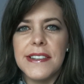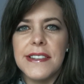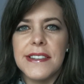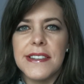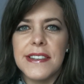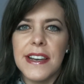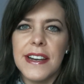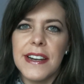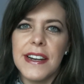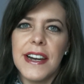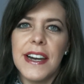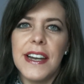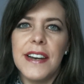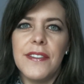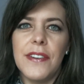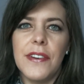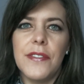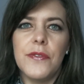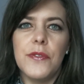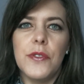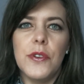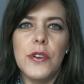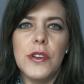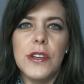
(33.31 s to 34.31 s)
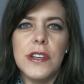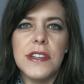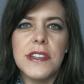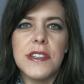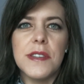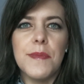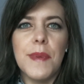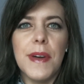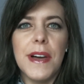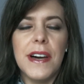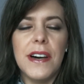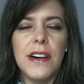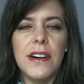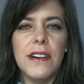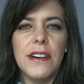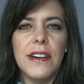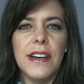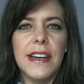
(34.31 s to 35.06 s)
It's got kind of a fruity smell,